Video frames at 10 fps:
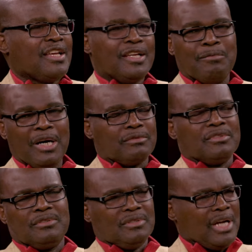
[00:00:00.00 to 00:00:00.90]
about
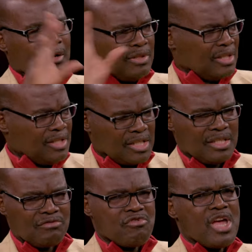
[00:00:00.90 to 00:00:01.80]
you know how this
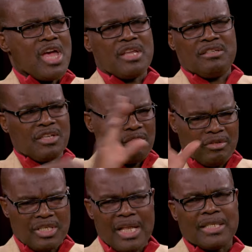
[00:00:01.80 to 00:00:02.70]
is great,
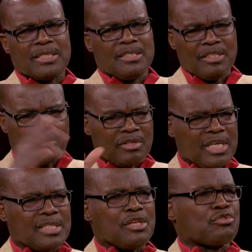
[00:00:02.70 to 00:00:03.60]
decoloniality,
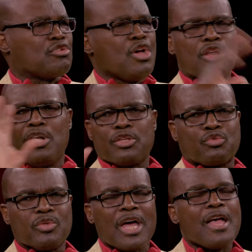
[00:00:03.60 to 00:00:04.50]
decolonization. Mm-hmm. Let's
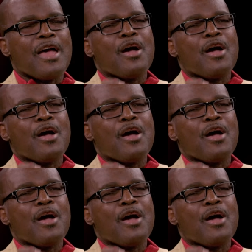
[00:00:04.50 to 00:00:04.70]
do that.